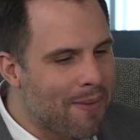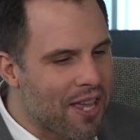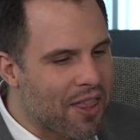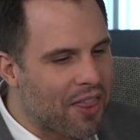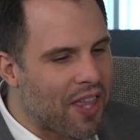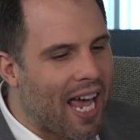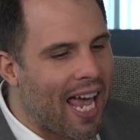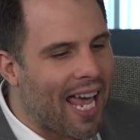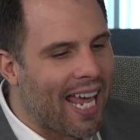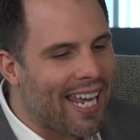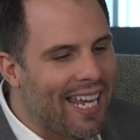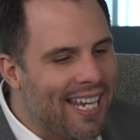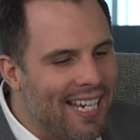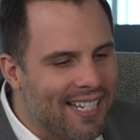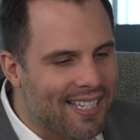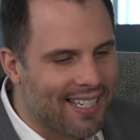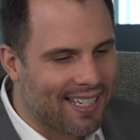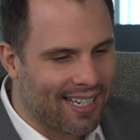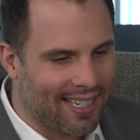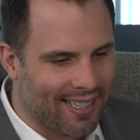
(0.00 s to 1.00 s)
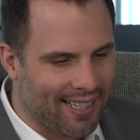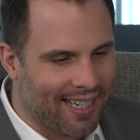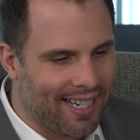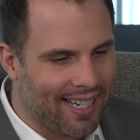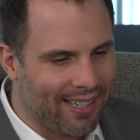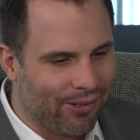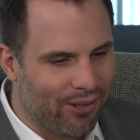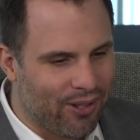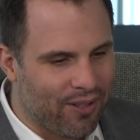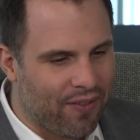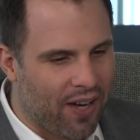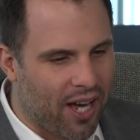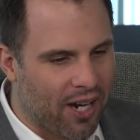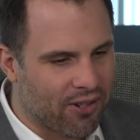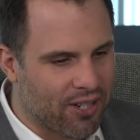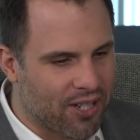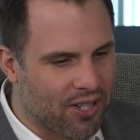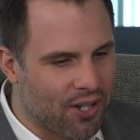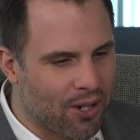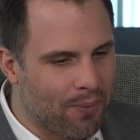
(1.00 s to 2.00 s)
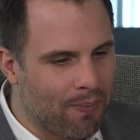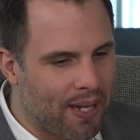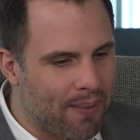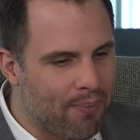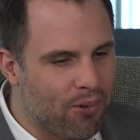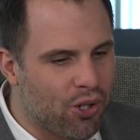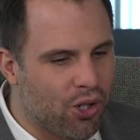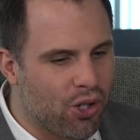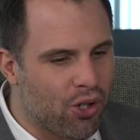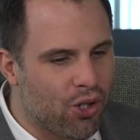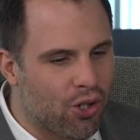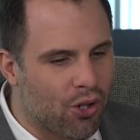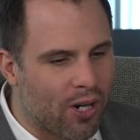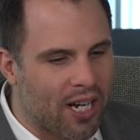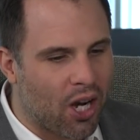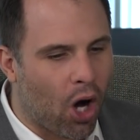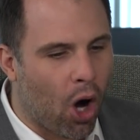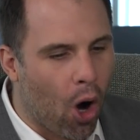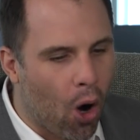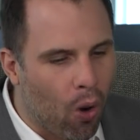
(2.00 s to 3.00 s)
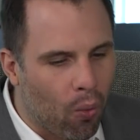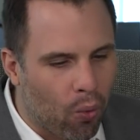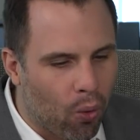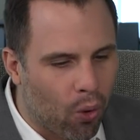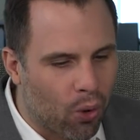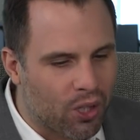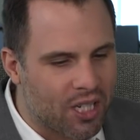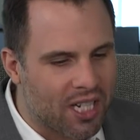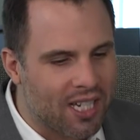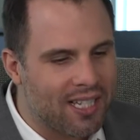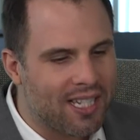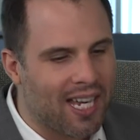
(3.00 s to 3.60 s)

myth, heat can kill the virus, so people should drink hot water,